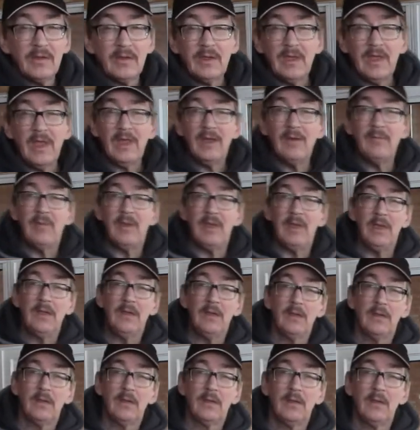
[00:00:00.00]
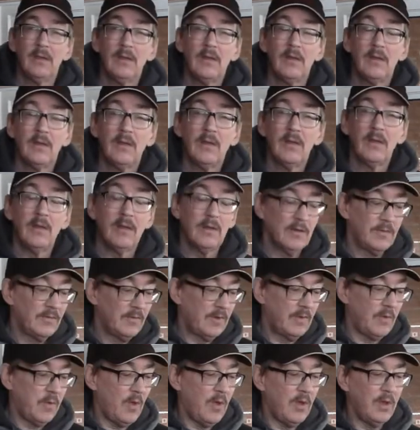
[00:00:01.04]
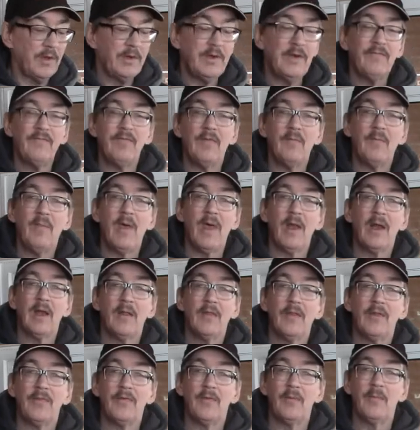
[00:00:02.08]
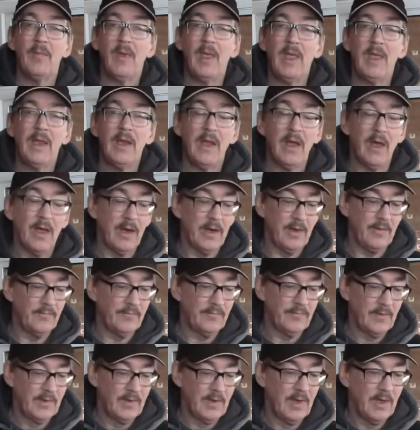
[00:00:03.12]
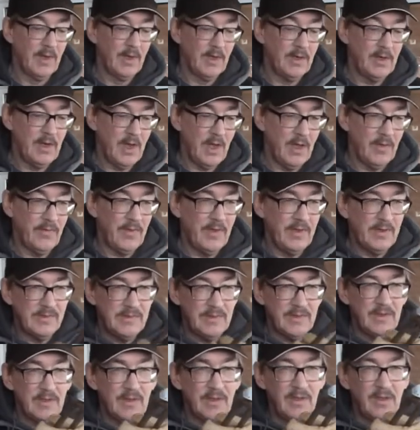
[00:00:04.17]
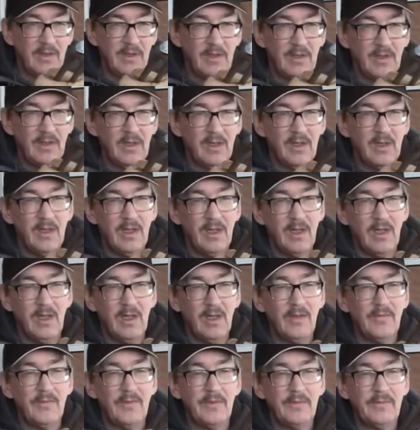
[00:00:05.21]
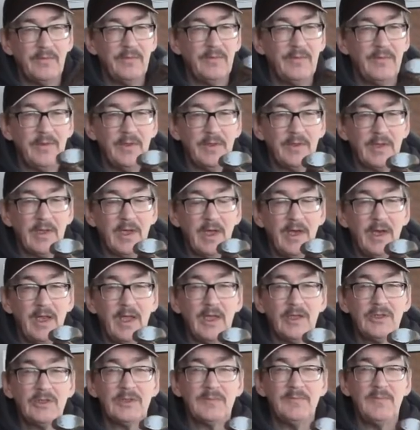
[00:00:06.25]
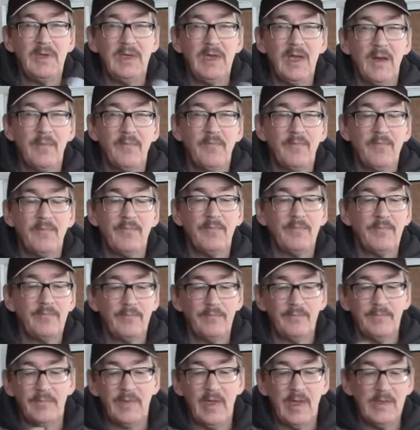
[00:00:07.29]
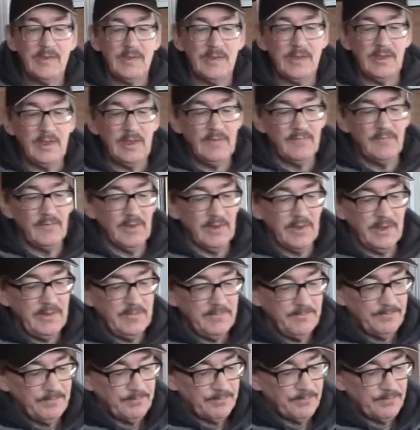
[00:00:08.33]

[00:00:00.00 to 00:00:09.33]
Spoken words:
can be the quality of the metal that they're made out of. Now they still, the cutting edges meet up nice and evenly.